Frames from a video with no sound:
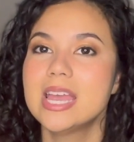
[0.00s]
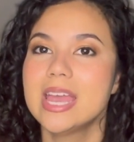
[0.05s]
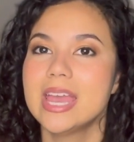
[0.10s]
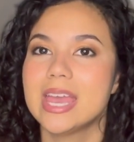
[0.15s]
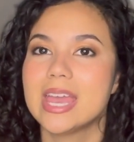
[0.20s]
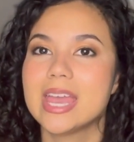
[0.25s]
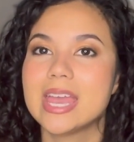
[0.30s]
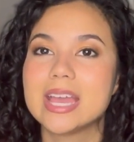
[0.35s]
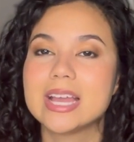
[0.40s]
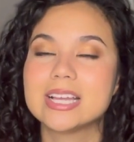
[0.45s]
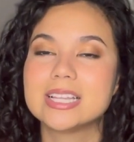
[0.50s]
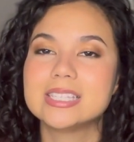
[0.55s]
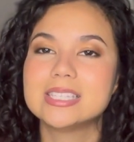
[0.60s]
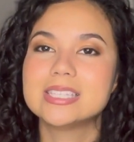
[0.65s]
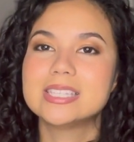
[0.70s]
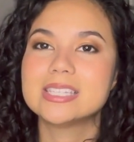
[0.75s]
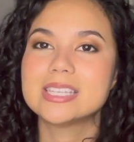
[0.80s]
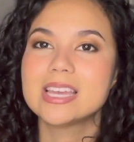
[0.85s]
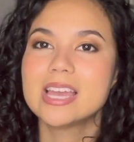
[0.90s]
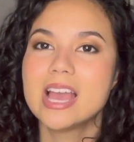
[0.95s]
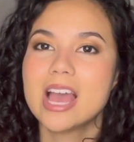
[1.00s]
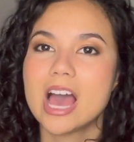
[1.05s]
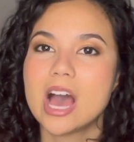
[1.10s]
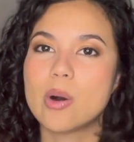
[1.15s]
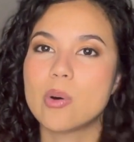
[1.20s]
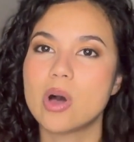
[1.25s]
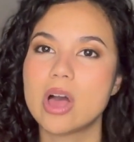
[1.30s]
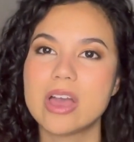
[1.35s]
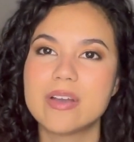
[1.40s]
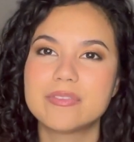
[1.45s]
and
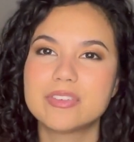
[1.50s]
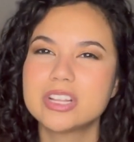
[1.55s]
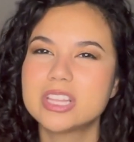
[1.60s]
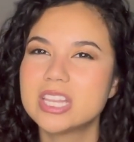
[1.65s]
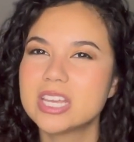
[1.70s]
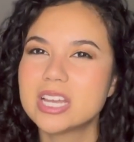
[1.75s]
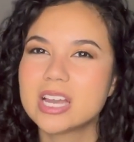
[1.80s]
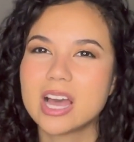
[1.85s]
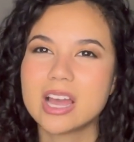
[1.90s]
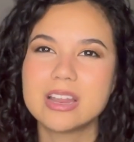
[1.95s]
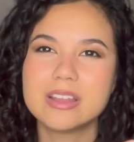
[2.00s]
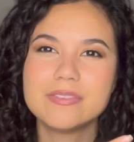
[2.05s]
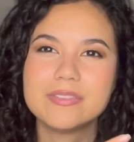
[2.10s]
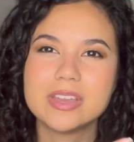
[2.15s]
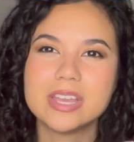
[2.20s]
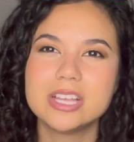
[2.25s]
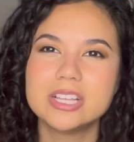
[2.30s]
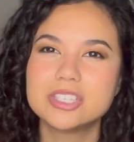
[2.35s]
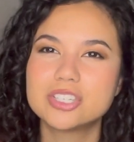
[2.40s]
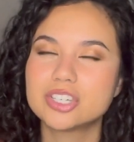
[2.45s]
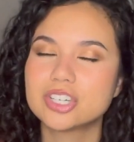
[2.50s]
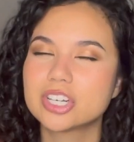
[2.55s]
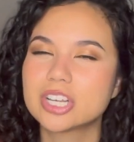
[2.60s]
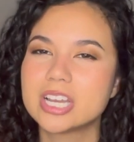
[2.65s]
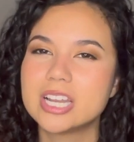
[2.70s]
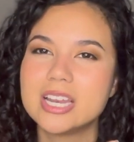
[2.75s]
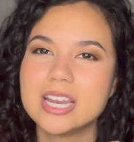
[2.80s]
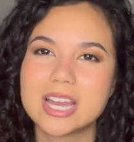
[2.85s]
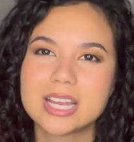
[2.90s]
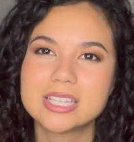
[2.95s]
how everything kind of
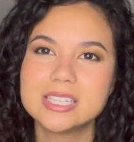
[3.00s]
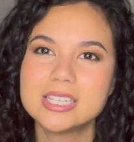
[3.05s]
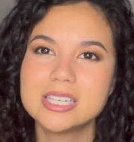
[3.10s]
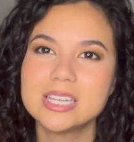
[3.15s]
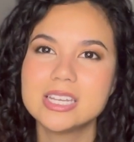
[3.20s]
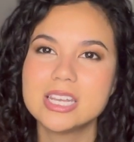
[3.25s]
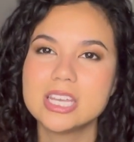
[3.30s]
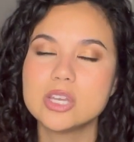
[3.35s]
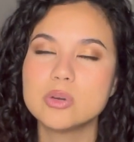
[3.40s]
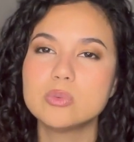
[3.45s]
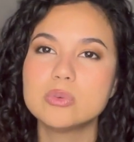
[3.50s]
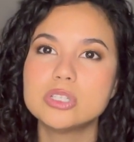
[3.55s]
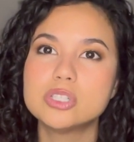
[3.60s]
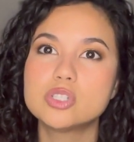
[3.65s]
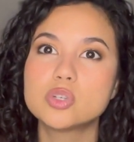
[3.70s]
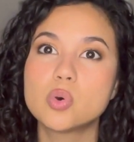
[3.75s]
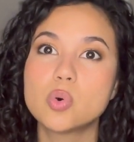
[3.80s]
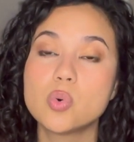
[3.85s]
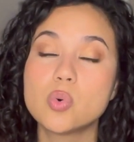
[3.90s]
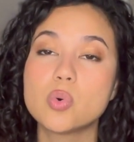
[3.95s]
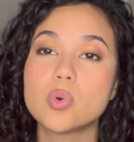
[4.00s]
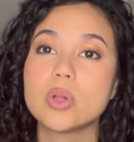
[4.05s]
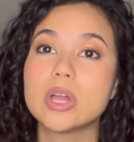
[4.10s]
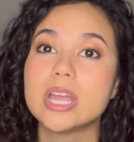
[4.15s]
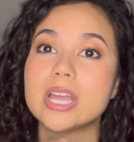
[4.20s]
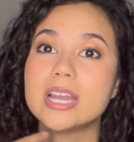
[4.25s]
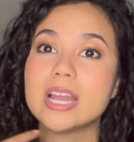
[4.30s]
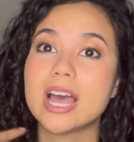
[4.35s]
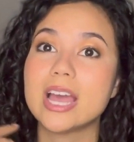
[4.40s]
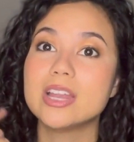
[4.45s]
interconnected. It was cool.
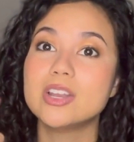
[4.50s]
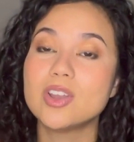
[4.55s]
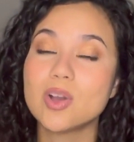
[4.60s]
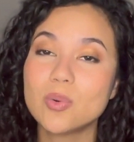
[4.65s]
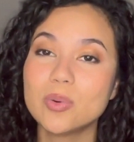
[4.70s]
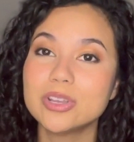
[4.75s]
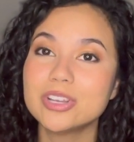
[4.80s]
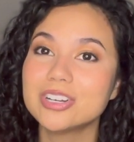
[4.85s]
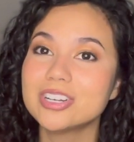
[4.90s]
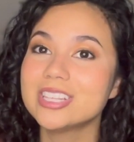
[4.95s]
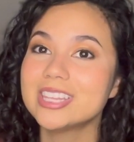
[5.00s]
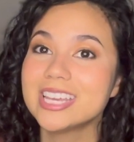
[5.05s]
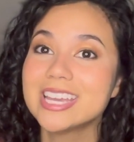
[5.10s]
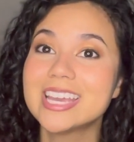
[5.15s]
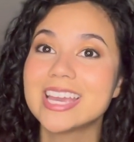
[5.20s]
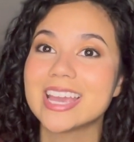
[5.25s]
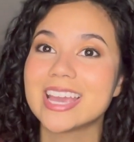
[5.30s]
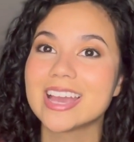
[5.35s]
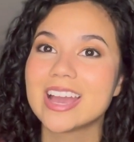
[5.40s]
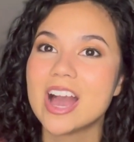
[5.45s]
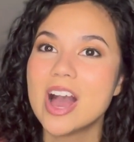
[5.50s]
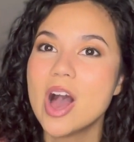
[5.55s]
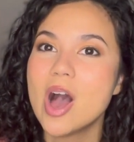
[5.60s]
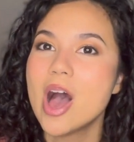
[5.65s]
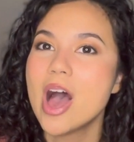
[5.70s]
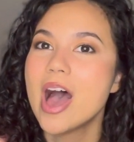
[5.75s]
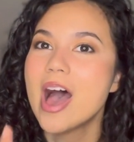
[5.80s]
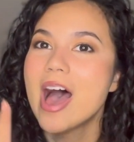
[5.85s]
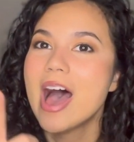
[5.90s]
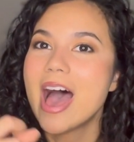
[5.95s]
And I know what you're thinking.
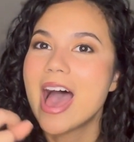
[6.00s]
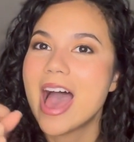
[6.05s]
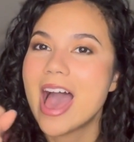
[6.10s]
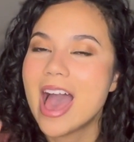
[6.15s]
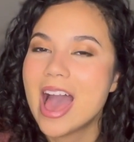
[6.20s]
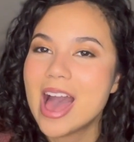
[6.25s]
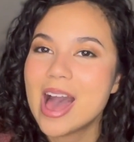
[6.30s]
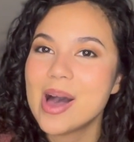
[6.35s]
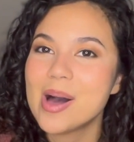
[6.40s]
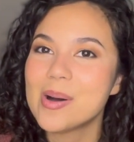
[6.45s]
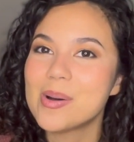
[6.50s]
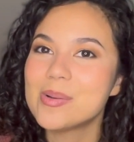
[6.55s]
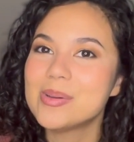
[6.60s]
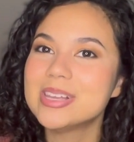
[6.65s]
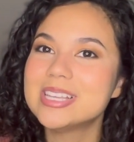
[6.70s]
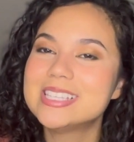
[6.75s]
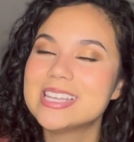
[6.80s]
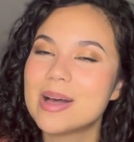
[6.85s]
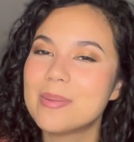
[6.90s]
How is that